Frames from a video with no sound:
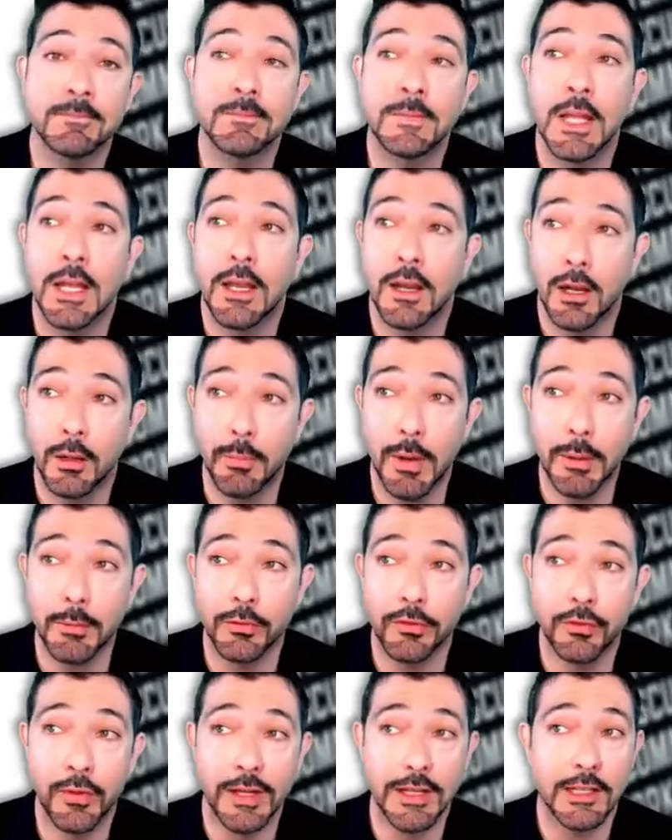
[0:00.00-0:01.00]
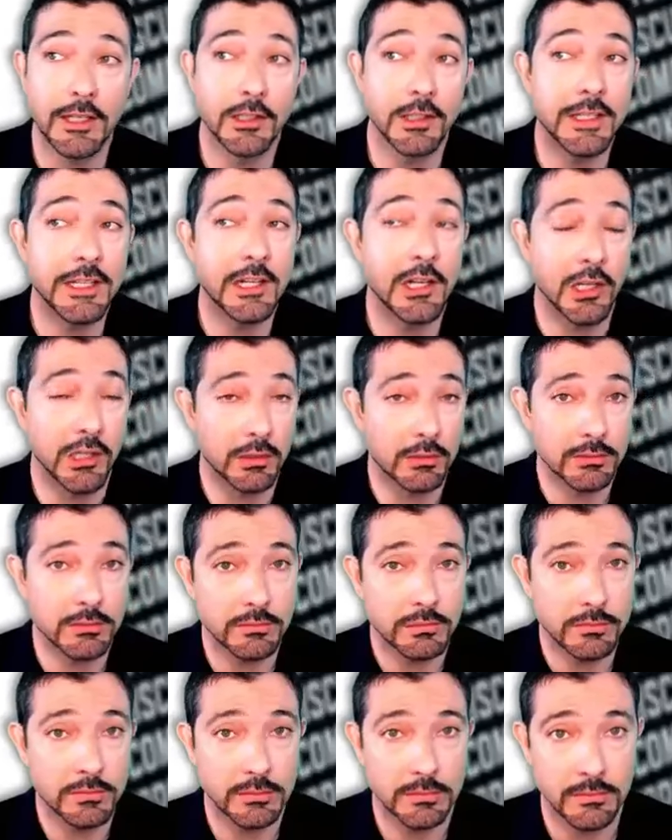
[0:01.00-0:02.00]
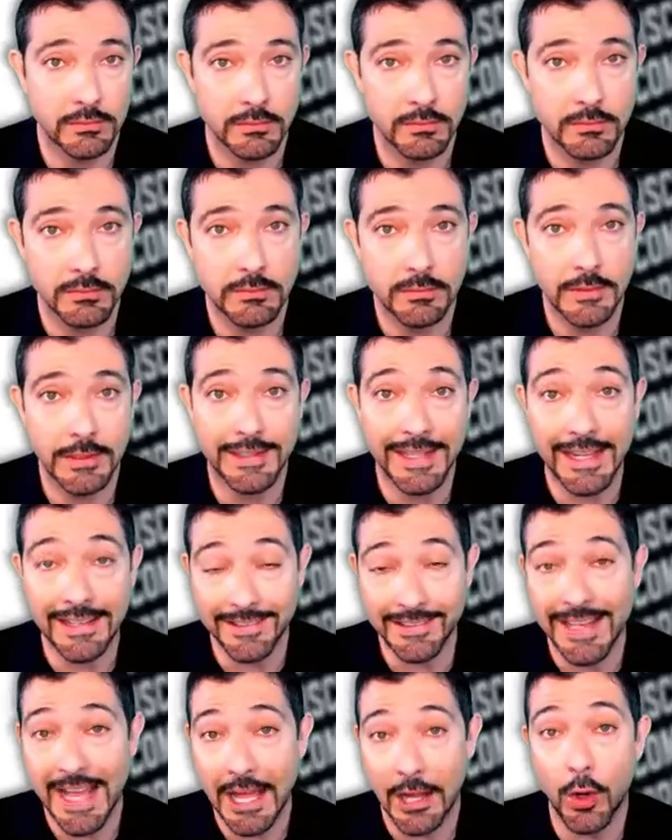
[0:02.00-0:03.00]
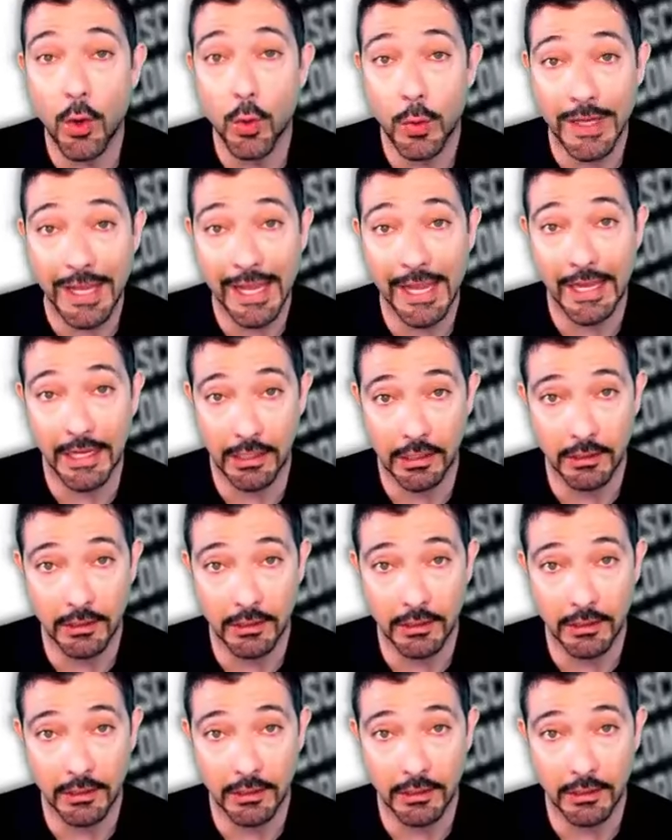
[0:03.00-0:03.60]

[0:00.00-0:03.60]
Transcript: Our Bible is very clear that that's not okay.